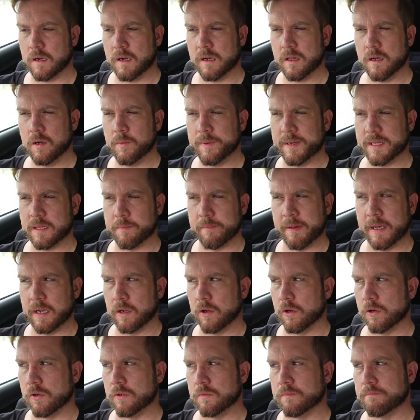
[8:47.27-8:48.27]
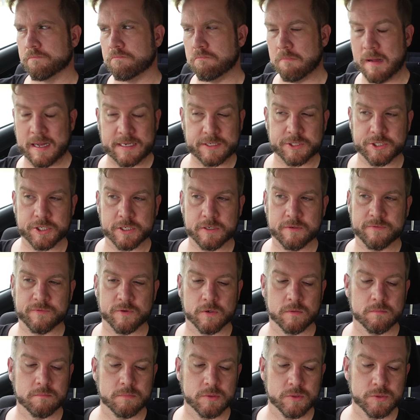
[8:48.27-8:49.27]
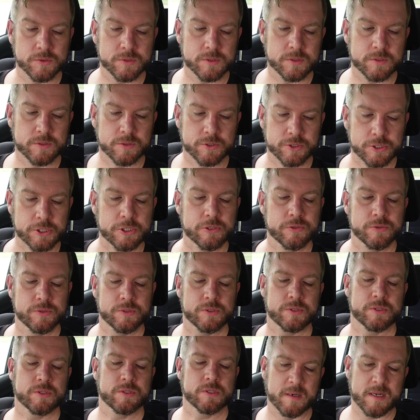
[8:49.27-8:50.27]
I don't know about the Mango Magic from Boost Juice.